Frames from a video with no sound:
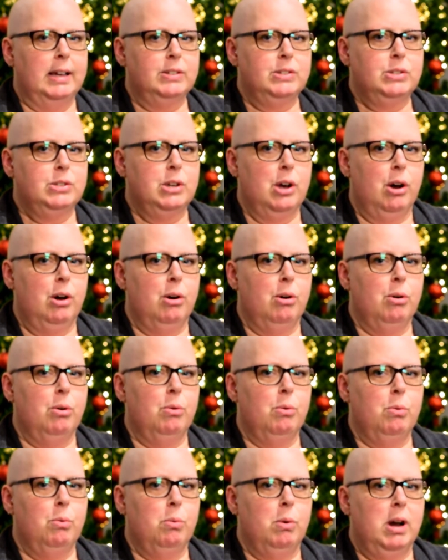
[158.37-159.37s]

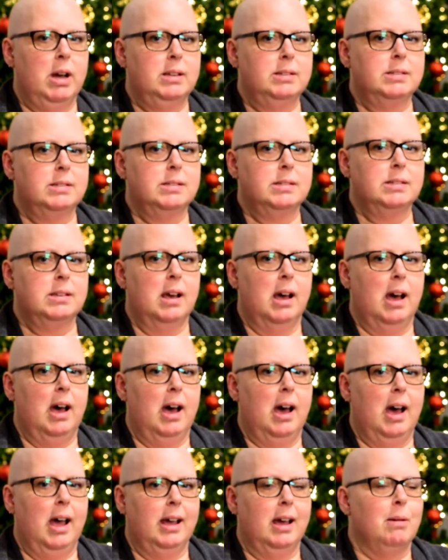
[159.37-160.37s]
So once
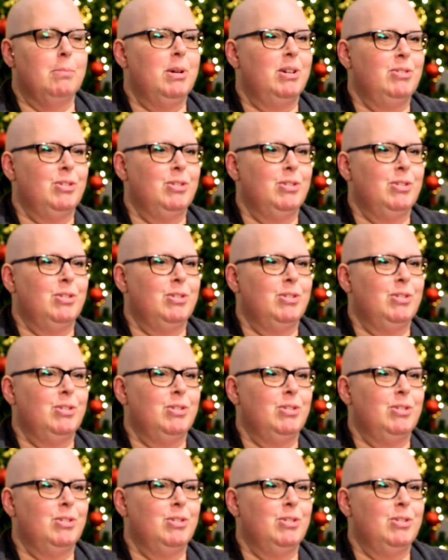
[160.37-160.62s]
I got my